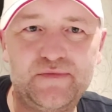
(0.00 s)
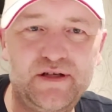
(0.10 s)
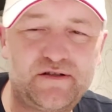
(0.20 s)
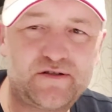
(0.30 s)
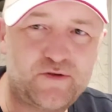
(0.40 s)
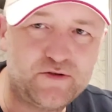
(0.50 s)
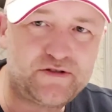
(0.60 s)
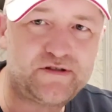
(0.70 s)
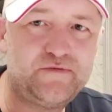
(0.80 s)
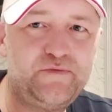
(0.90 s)
it could
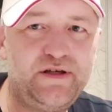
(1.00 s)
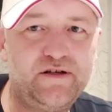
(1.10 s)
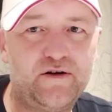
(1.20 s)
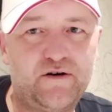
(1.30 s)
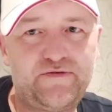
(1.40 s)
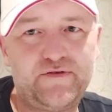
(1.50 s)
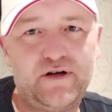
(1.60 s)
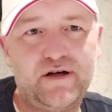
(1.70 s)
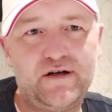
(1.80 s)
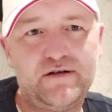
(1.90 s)
be an off,
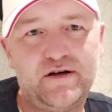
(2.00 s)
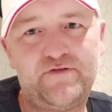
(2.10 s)
uh,